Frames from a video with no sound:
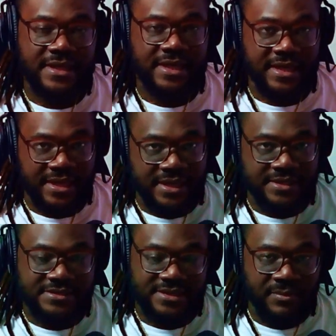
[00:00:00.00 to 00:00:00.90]
Yeah,
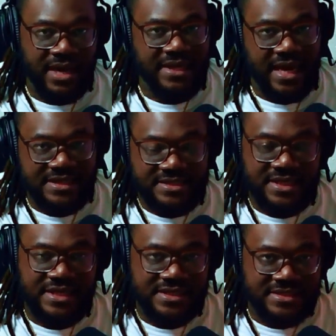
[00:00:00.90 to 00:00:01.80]
somebody gotta
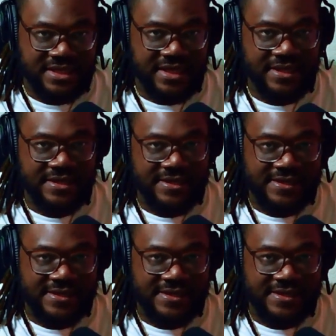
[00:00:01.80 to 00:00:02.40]
see this shit.